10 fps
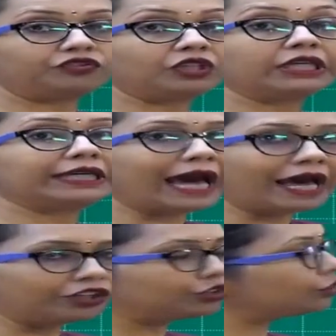we see
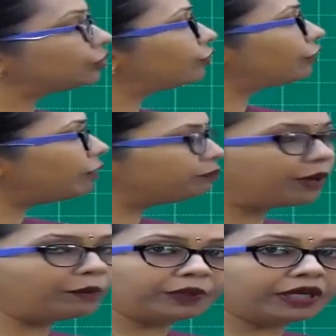carrots,
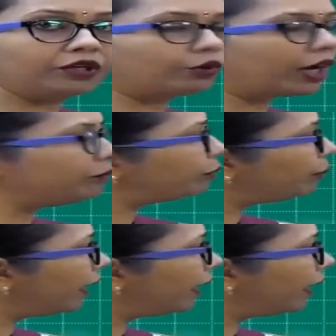ripe pumpkin, ripe